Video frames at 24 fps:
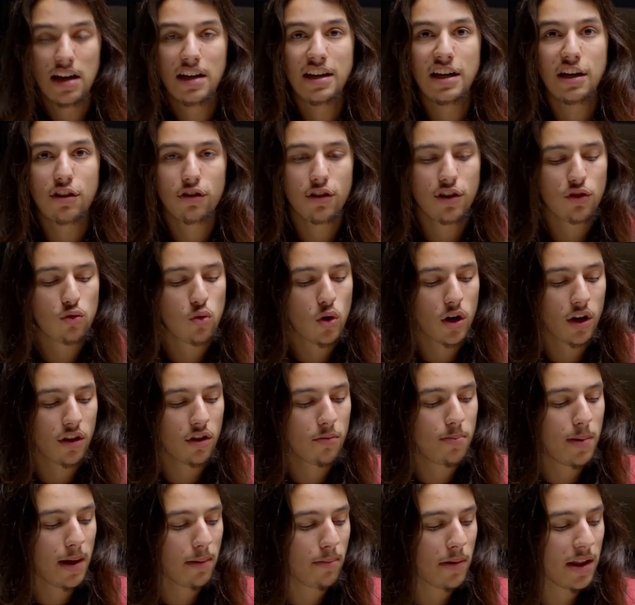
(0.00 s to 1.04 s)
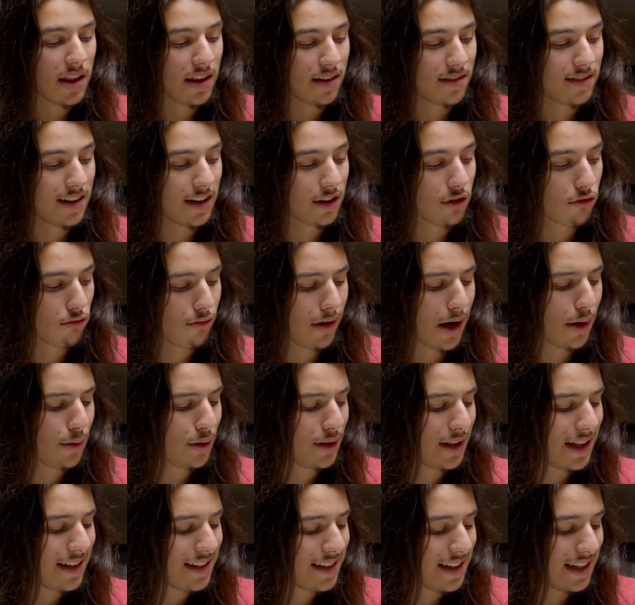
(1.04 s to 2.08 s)
Now, there is one other pigment that sticks around,
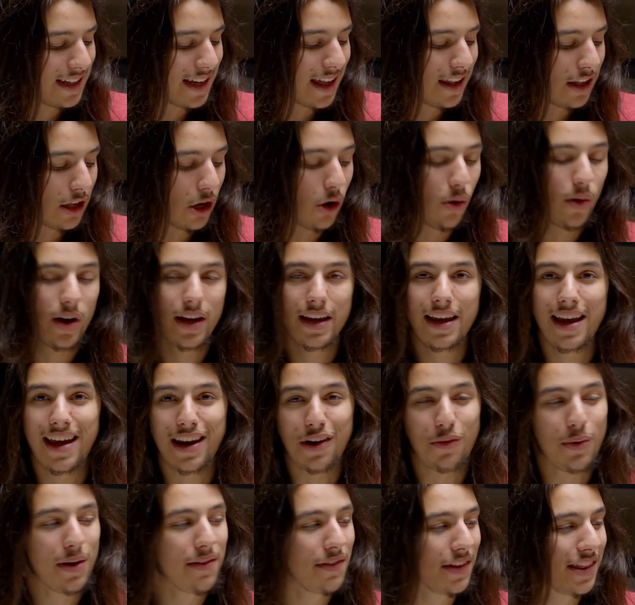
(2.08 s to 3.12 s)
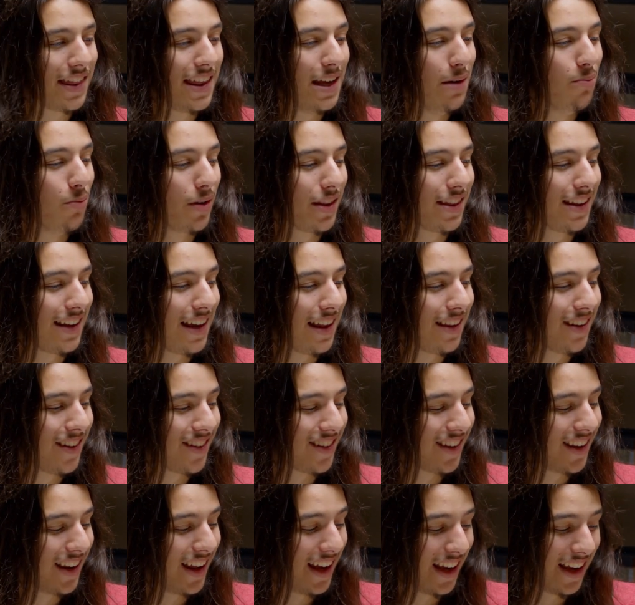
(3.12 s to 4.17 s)
and that's yellow. Again, we have a theme with the yellows
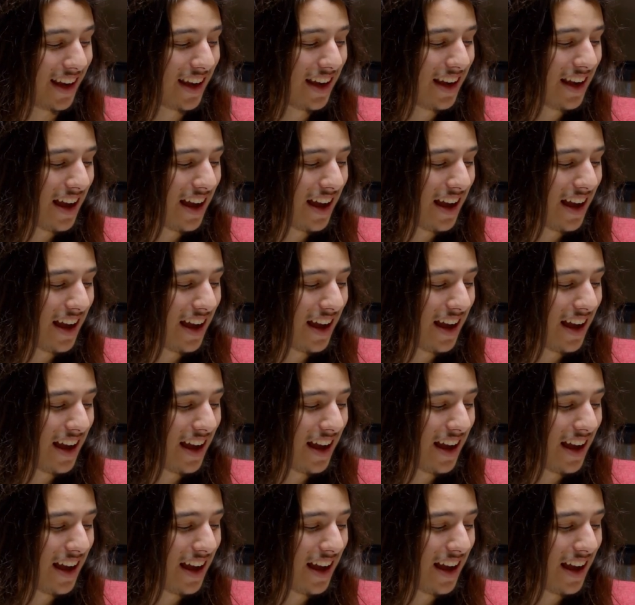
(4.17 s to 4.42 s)
today.